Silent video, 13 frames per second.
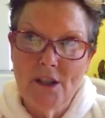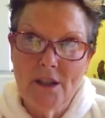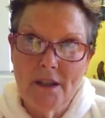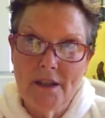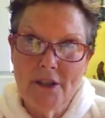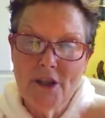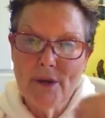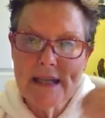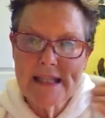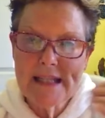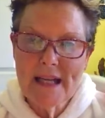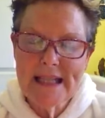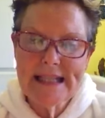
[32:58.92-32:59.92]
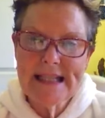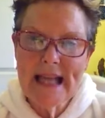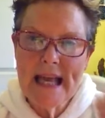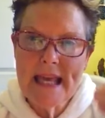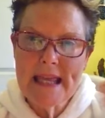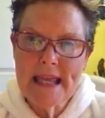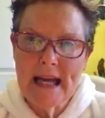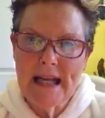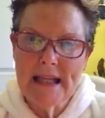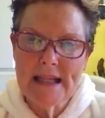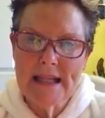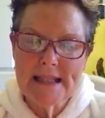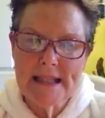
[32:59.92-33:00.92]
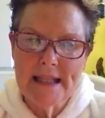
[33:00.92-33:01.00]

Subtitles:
you know, as I say that, it's